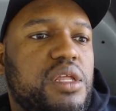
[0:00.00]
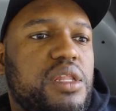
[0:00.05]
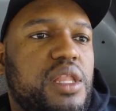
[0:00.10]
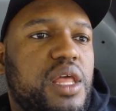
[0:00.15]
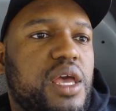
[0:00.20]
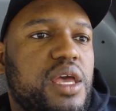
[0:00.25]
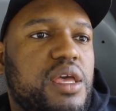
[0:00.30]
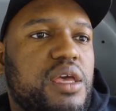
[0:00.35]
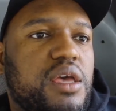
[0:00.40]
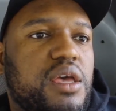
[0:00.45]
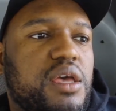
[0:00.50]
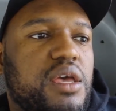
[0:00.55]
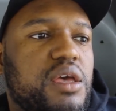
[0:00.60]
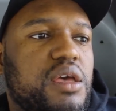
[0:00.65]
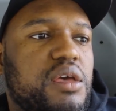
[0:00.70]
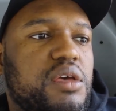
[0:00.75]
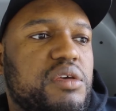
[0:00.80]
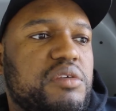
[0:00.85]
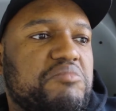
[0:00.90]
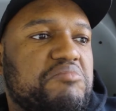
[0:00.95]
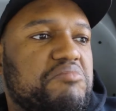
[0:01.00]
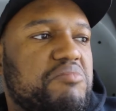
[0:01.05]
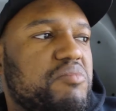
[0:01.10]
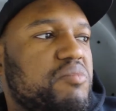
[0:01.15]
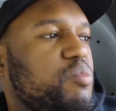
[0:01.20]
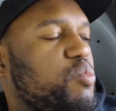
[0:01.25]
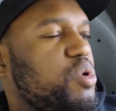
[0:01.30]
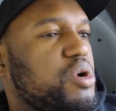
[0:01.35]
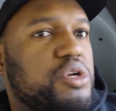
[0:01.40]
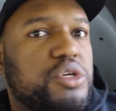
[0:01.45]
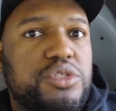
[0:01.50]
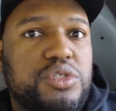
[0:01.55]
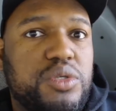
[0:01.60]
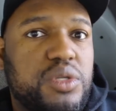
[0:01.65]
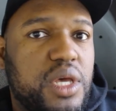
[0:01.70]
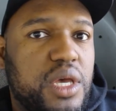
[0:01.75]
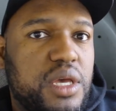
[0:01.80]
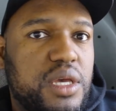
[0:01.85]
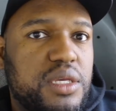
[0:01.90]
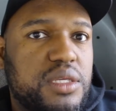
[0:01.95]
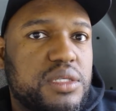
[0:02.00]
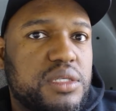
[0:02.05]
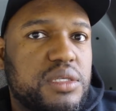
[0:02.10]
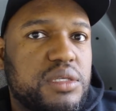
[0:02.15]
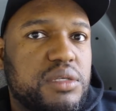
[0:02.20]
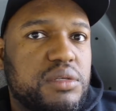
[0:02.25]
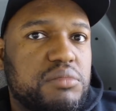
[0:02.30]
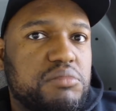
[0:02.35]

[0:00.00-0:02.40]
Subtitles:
Like, 1 or 2 days?